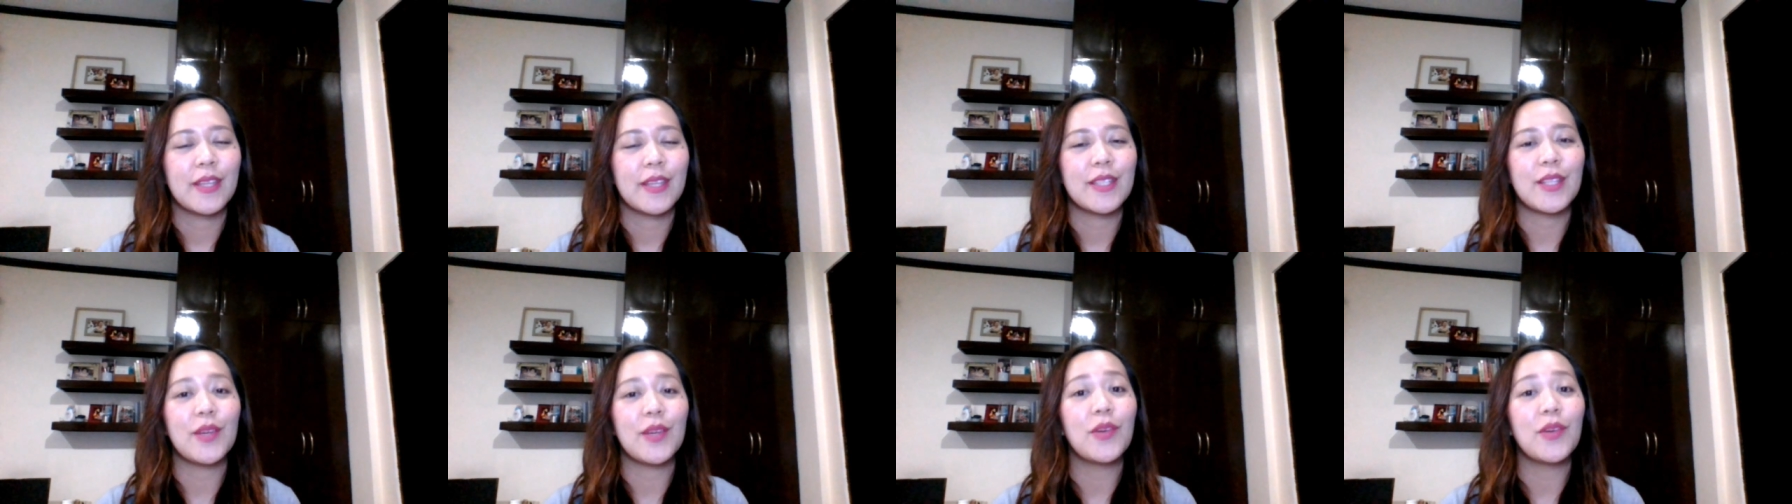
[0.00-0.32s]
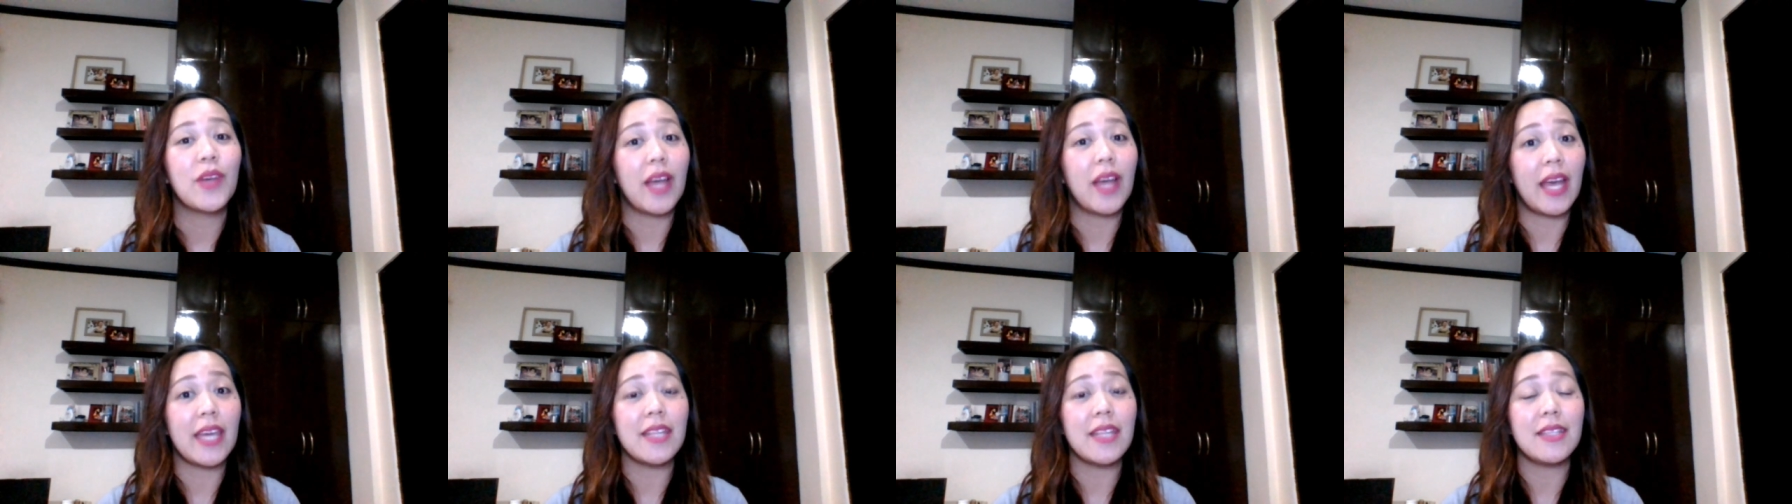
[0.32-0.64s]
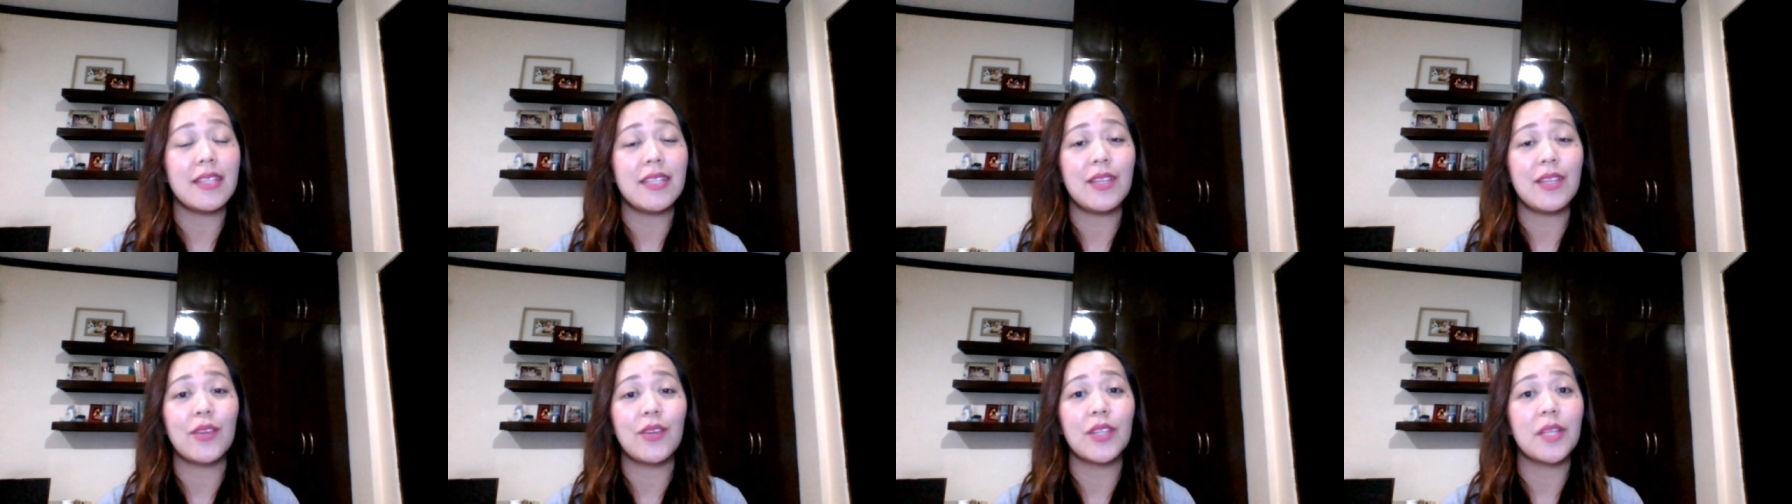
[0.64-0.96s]
So
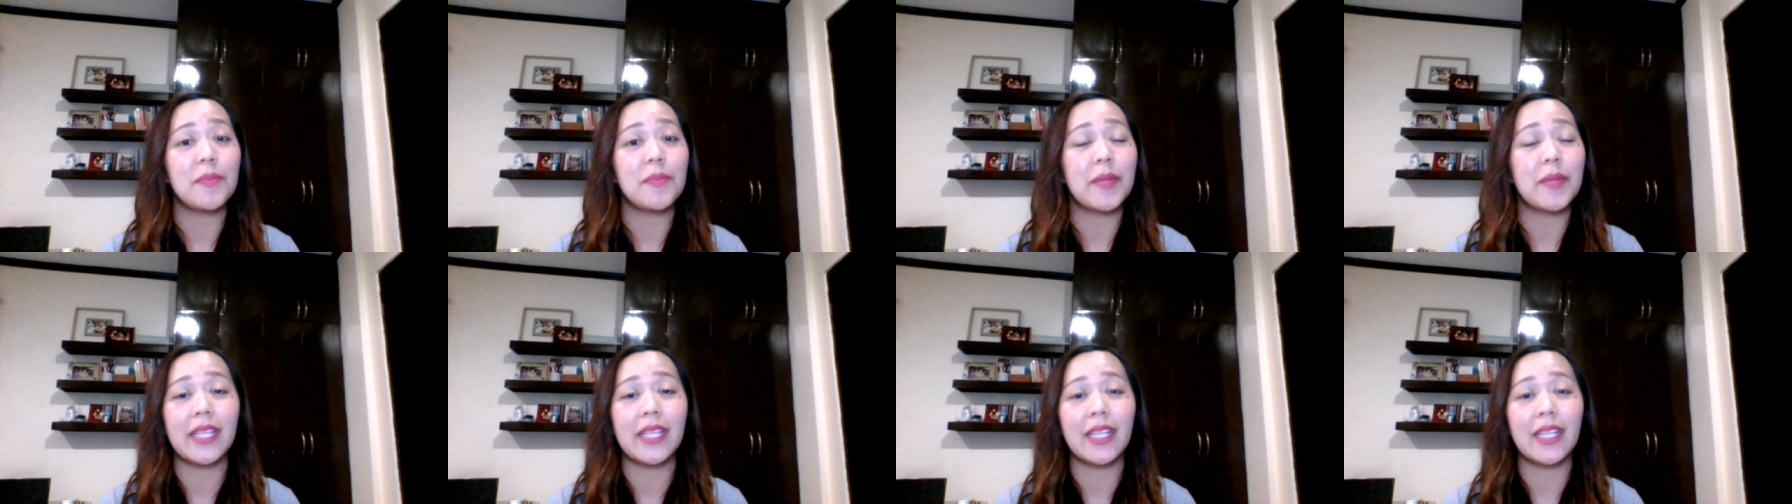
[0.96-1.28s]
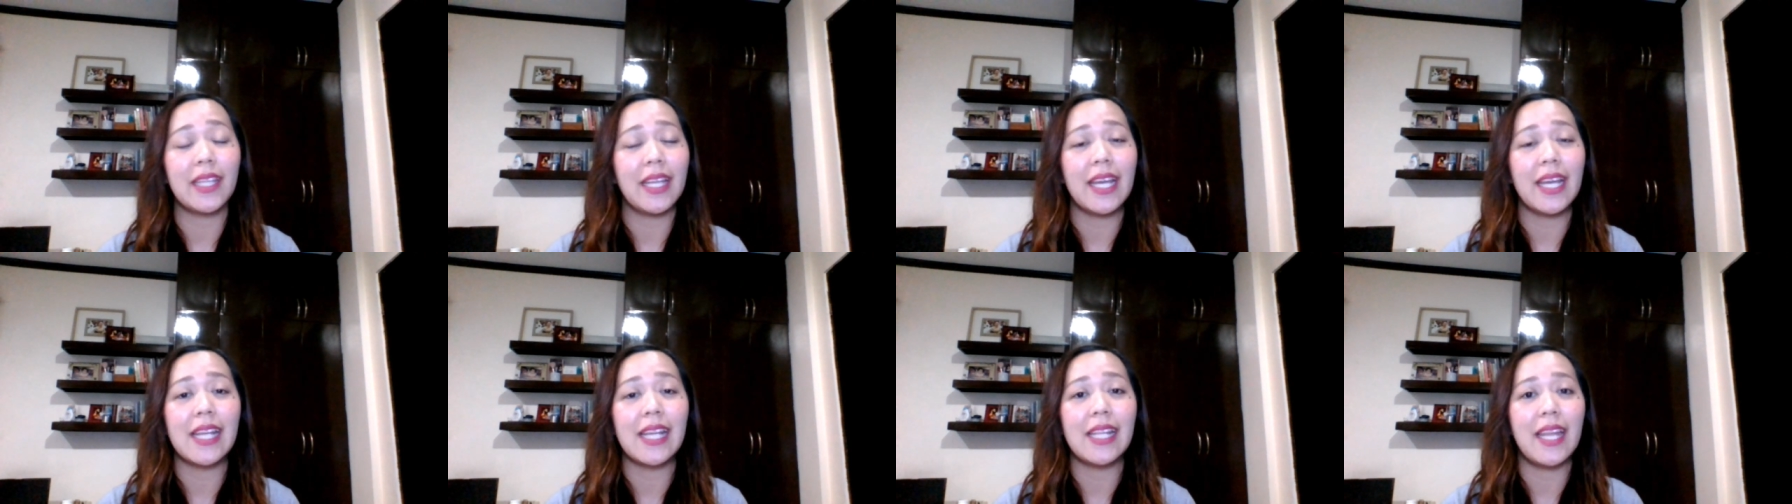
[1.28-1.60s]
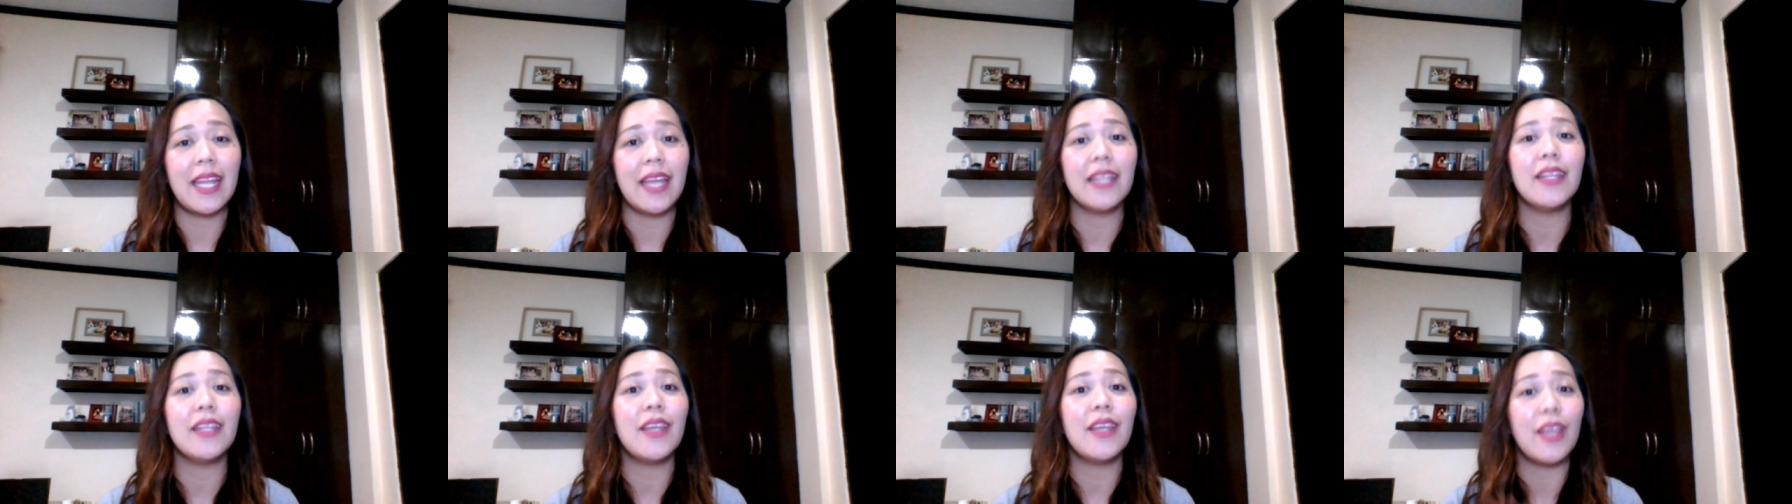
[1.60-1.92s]
guys, di ko na
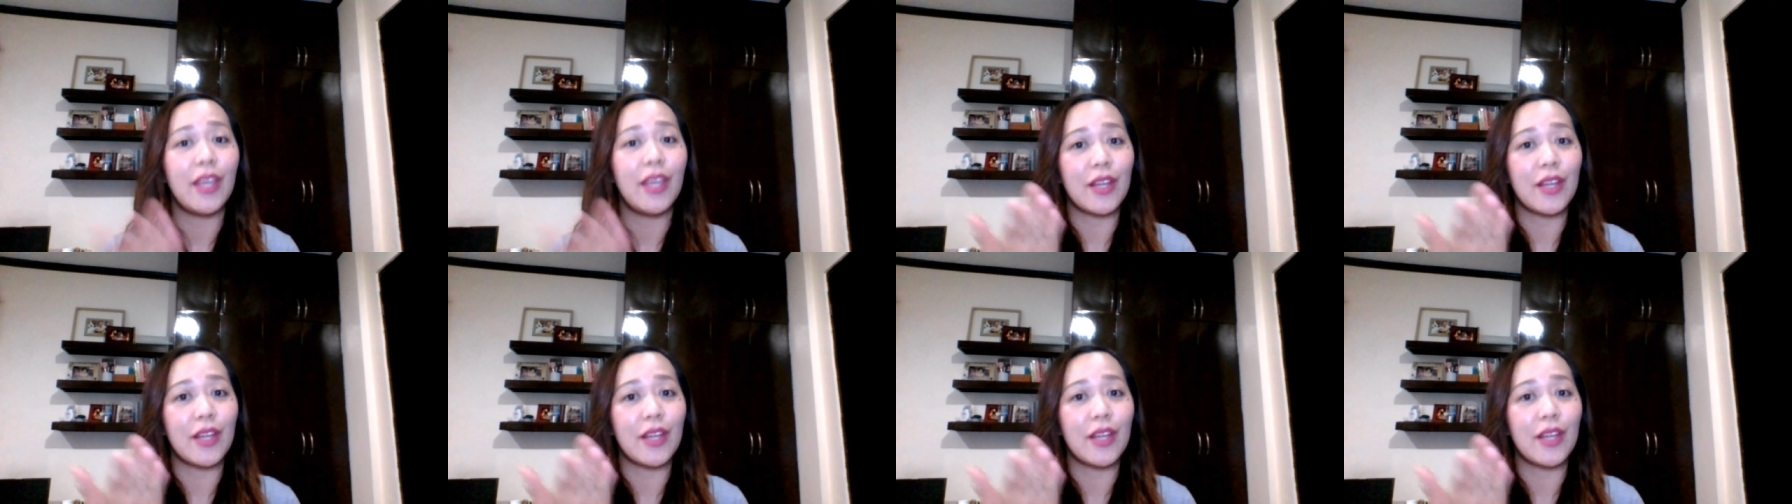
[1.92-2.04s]
patatagalin.